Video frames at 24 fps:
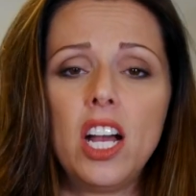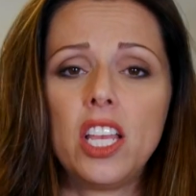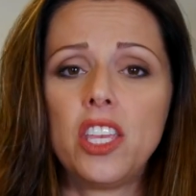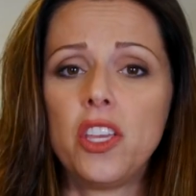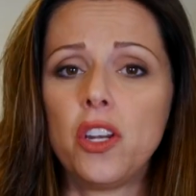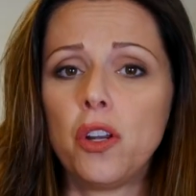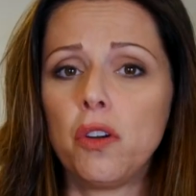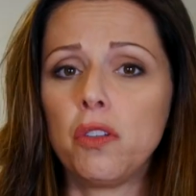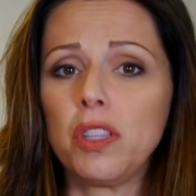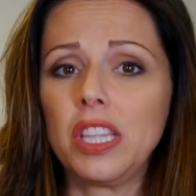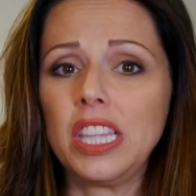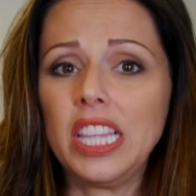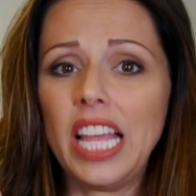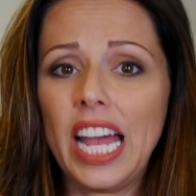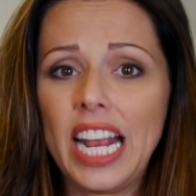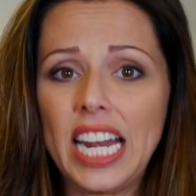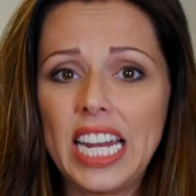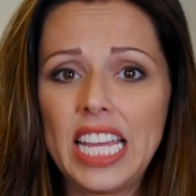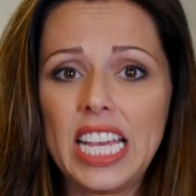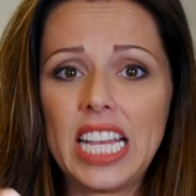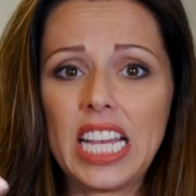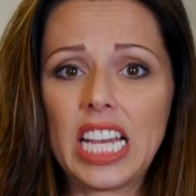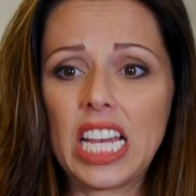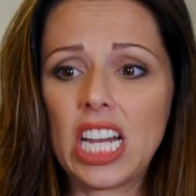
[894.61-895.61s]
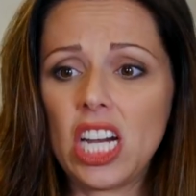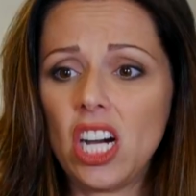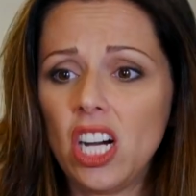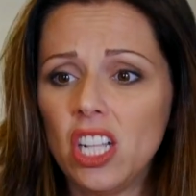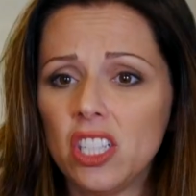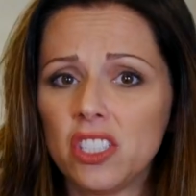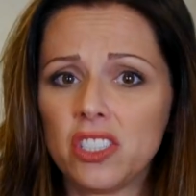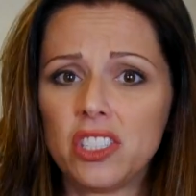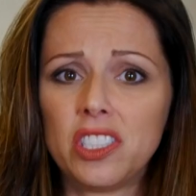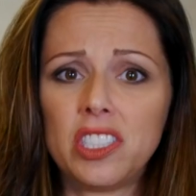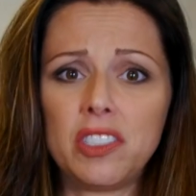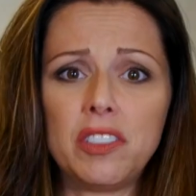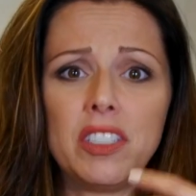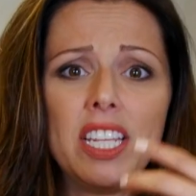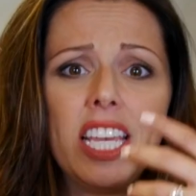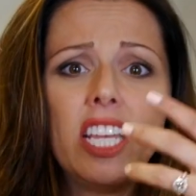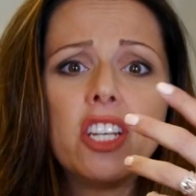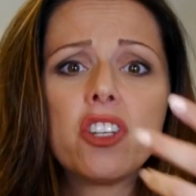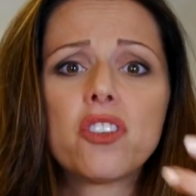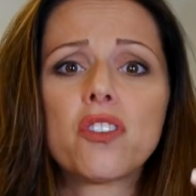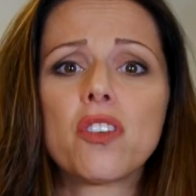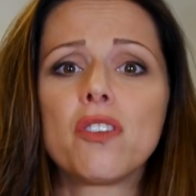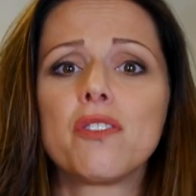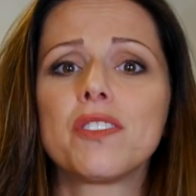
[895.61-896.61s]
lighting and colors and
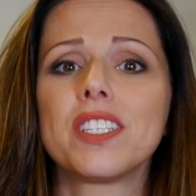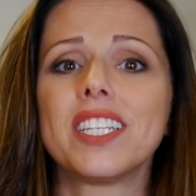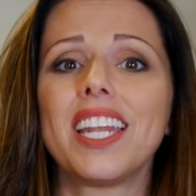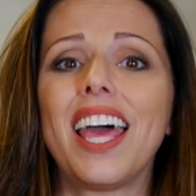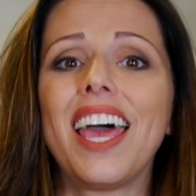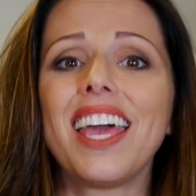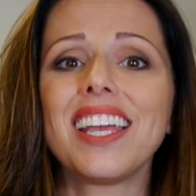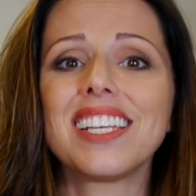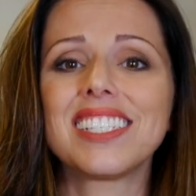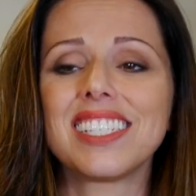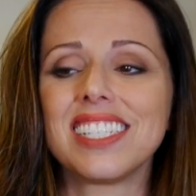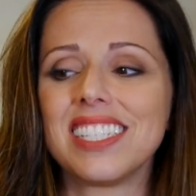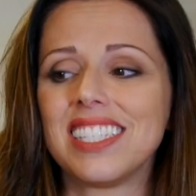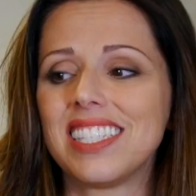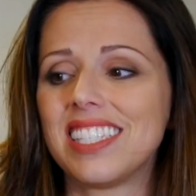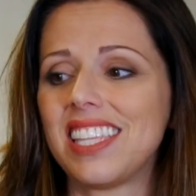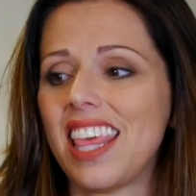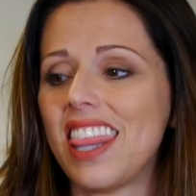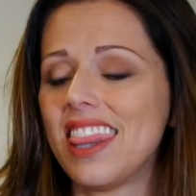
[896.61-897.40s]
intros and exits,